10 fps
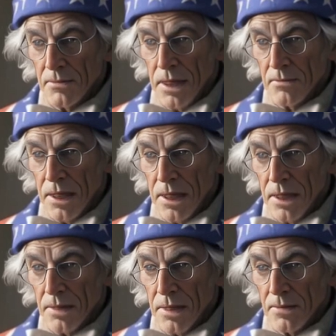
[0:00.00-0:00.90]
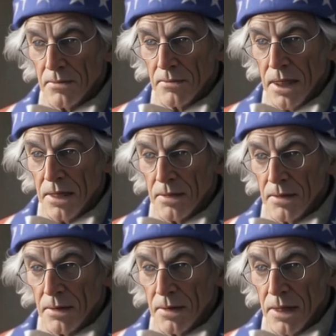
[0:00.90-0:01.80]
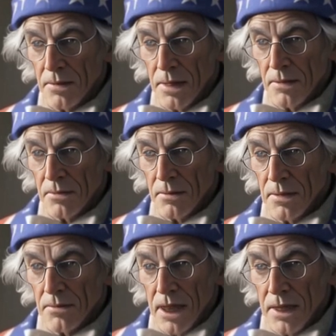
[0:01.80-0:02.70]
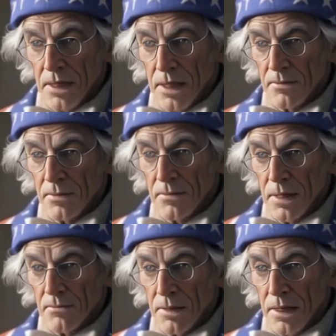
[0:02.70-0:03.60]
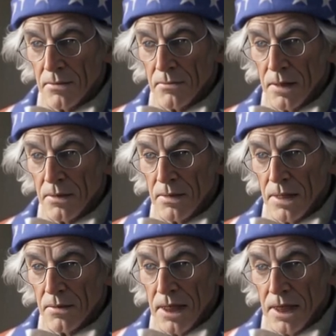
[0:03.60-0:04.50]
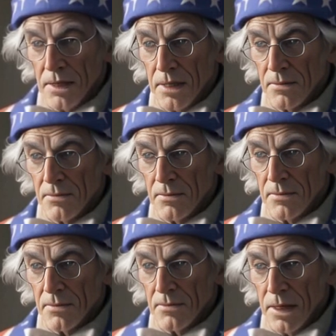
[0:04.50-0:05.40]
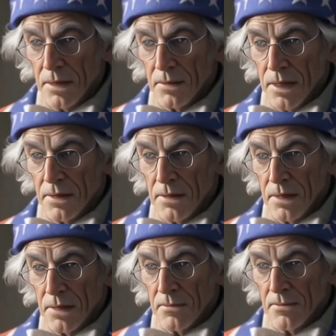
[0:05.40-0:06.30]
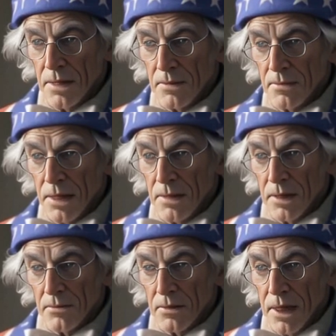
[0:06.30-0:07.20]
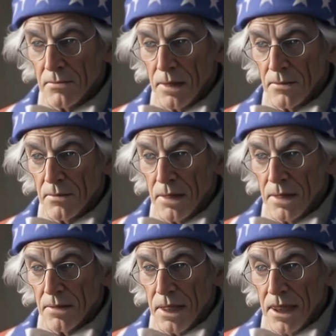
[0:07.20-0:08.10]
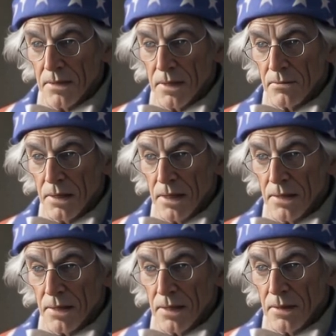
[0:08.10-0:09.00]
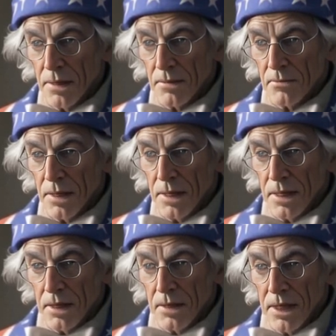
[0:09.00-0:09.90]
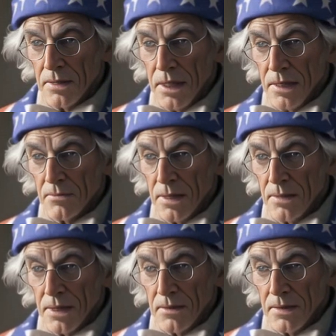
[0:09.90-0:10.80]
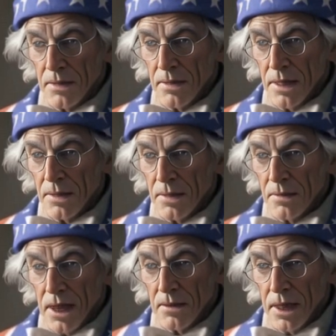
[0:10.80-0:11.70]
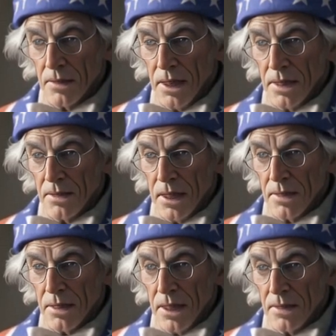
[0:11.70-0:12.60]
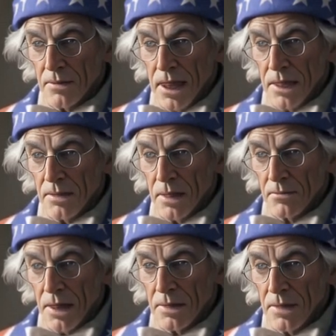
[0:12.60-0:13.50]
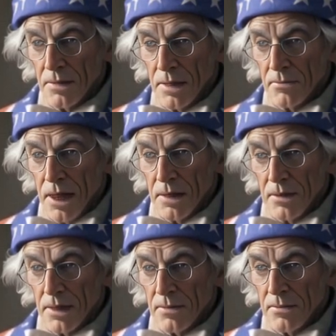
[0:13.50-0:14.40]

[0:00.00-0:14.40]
In the end, a historic agreement was reached, the Bretton Woods Agreement. Under its terms, a new framework for international monetary cooperation was established, centered around the creation of the International Monetary Fund,